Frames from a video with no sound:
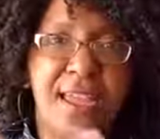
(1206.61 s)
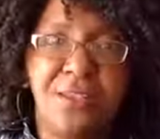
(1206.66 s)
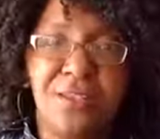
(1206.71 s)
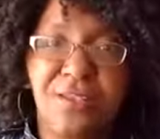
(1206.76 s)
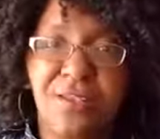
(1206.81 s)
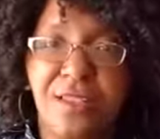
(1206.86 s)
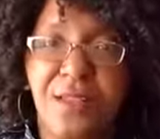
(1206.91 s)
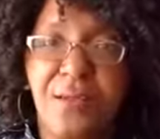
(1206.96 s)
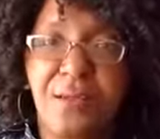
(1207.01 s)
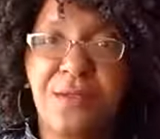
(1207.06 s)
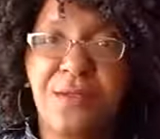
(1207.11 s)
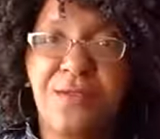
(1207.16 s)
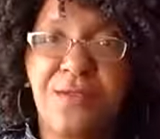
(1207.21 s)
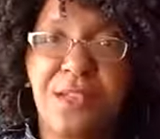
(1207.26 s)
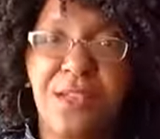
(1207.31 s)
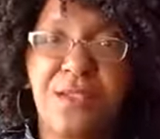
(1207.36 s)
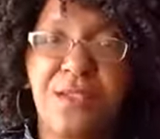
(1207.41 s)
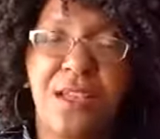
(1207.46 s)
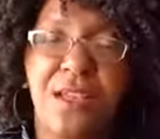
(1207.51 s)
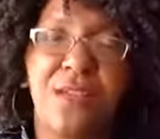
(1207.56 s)
there's going to be a
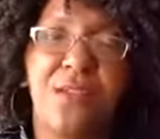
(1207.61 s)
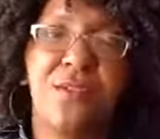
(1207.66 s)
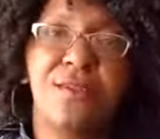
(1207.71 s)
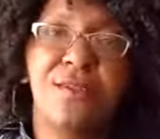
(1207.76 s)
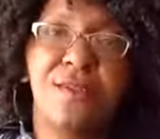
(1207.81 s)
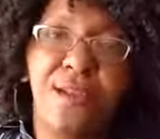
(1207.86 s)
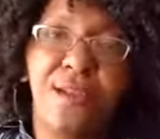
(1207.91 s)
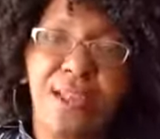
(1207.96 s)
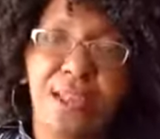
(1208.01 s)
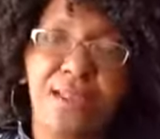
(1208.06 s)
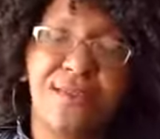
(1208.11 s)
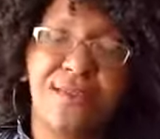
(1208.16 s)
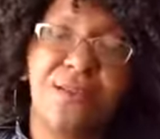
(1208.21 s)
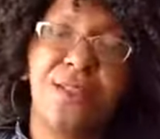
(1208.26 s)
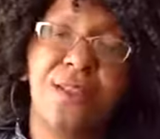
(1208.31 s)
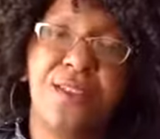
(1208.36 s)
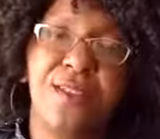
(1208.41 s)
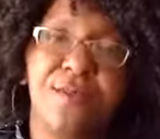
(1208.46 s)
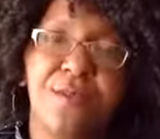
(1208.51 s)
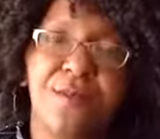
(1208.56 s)
video that goes out
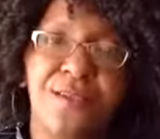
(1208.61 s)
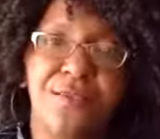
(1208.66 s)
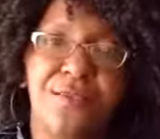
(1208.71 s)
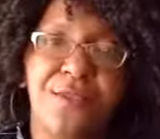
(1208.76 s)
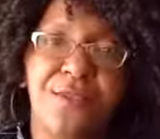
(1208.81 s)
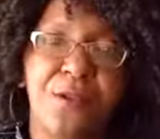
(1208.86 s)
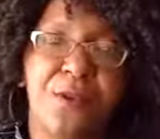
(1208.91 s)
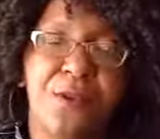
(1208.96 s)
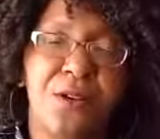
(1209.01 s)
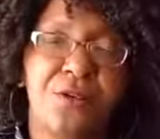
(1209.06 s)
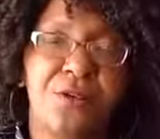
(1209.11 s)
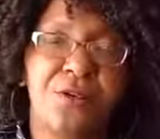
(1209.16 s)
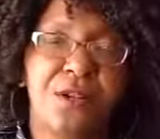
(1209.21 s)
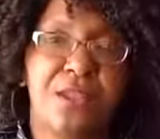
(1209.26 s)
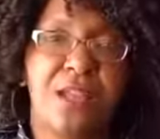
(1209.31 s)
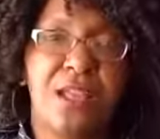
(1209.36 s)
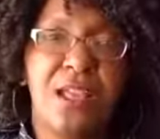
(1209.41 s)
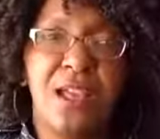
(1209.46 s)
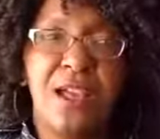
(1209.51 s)
answering this specific question.